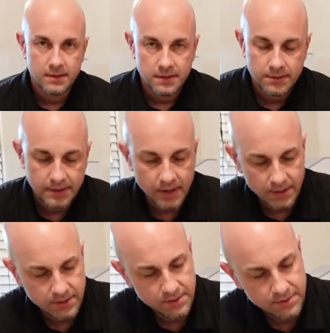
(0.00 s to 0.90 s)
The
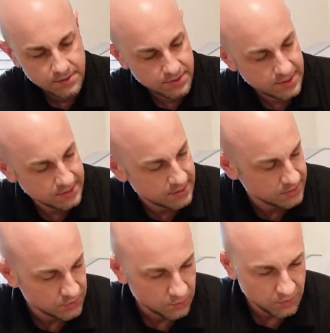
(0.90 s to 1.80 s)
other thing that I
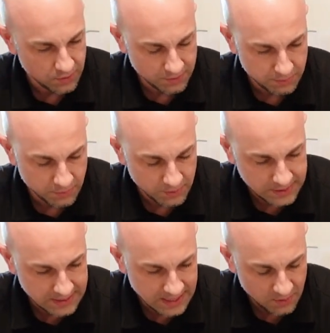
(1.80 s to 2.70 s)
do want to
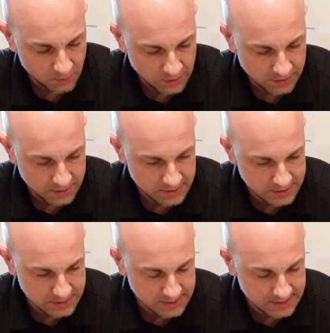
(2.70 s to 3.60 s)
point out with
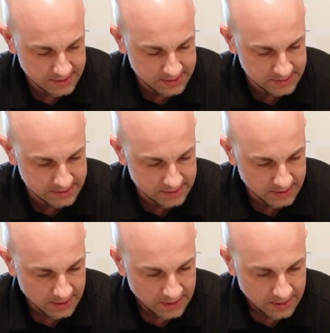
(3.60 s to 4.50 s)
this is
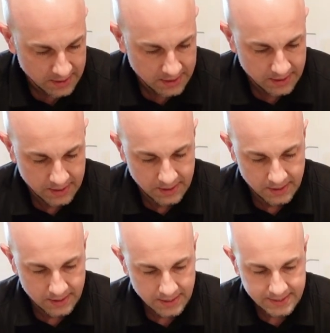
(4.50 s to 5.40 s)

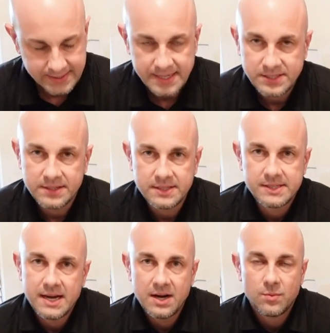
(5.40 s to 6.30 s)
I tested this
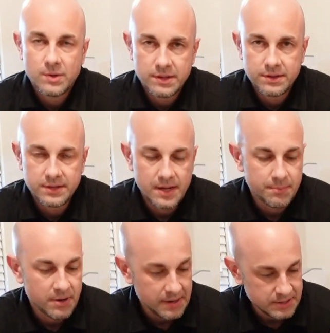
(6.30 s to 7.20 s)
out with The
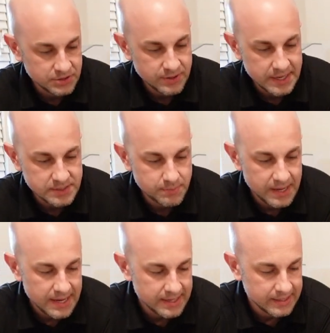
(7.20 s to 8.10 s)
Empire Strikes
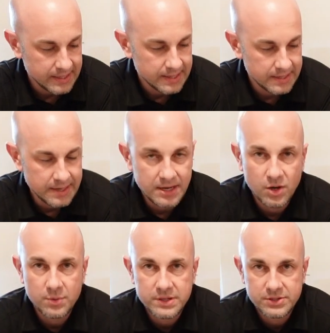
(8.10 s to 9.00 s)
Back, and I
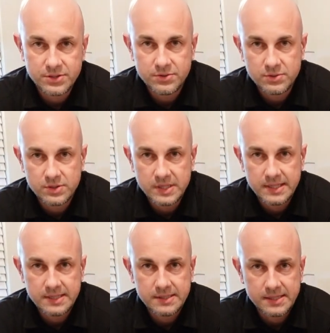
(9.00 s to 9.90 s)
always use
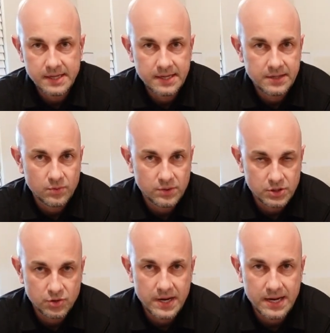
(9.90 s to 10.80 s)
the scene or the
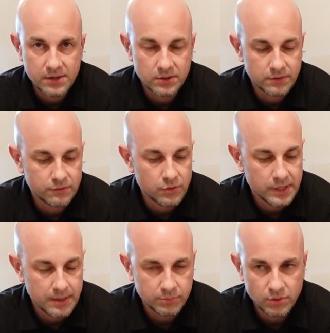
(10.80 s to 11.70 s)
track on the
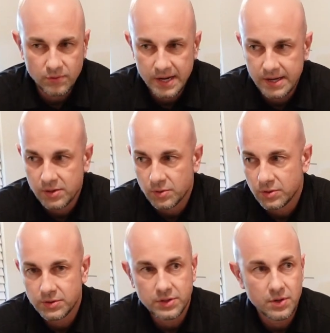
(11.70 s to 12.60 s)
4K Blu-ray
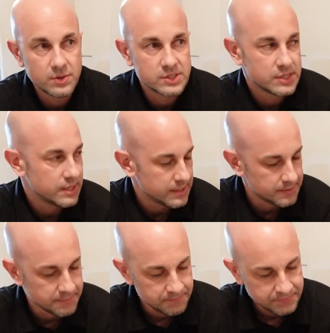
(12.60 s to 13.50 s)
called Yoda's
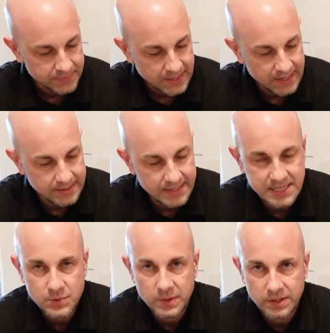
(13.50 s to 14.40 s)
Hut. And
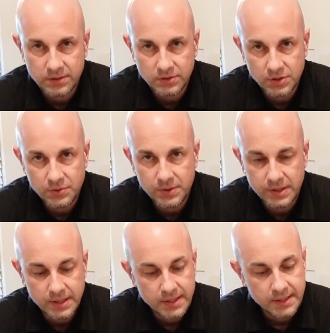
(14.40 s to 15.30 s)
that's when
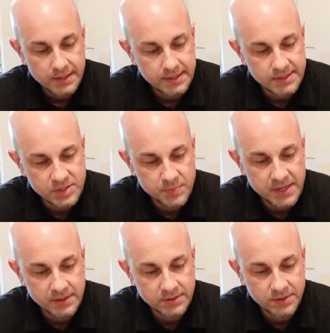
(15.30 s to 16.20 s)
Luke is
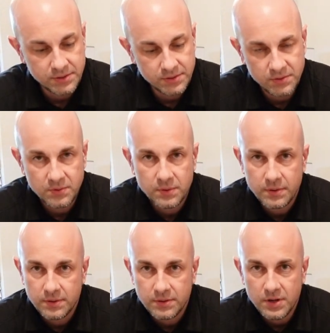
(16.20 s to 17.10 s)
speaking to
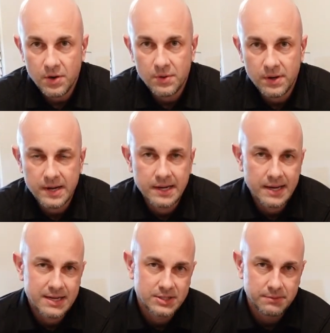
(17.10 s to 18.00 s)
Yoda, and I
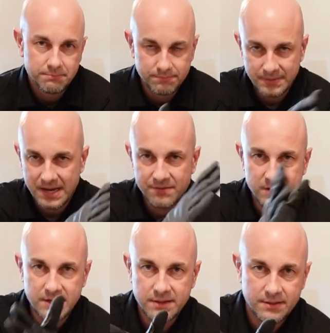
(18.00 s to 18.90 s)
actually have
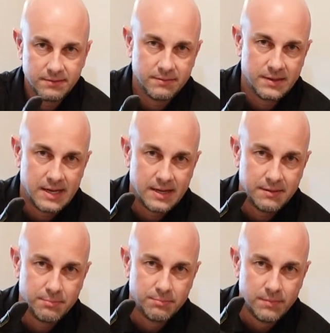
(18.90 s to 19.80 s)
it in
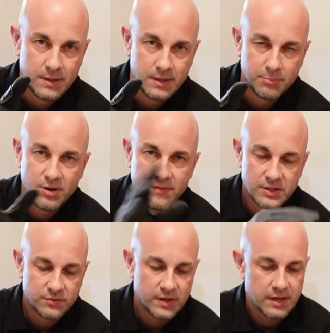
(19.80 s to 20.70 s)
a
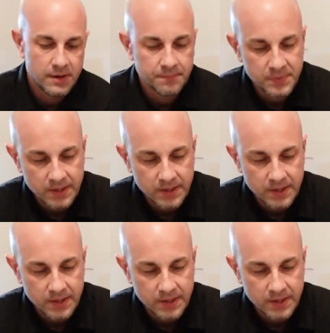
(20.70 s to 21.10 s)
previous video.